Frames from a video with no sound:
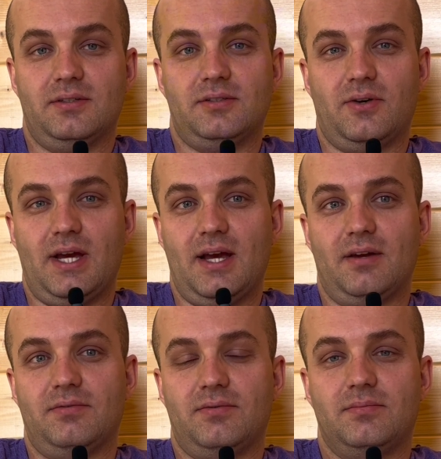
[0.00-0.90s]
So I
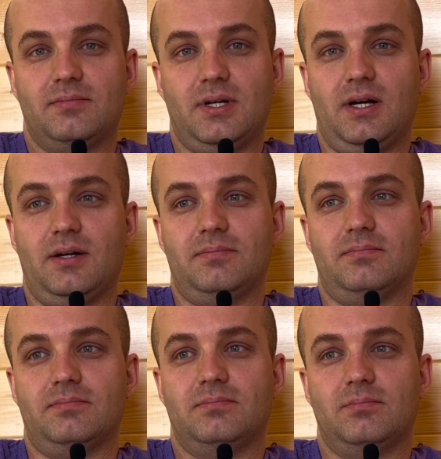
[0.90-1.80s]
have
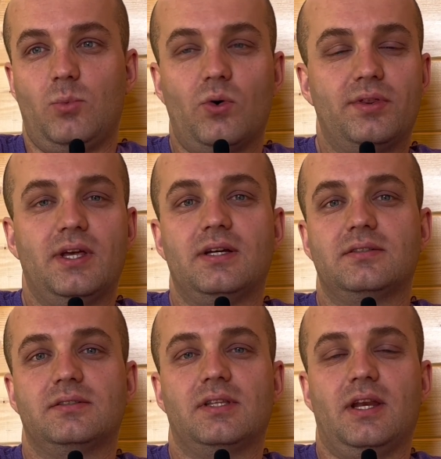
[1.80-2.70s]
more
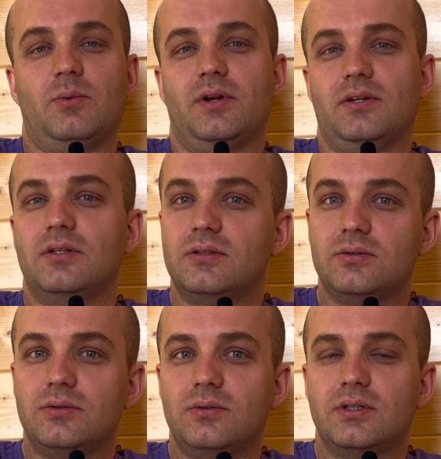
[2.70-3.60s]
things that I want to
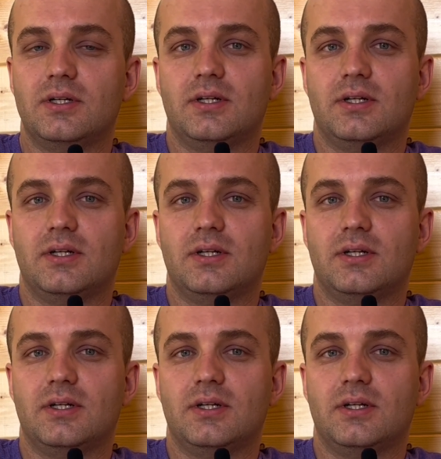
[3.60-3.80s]
do.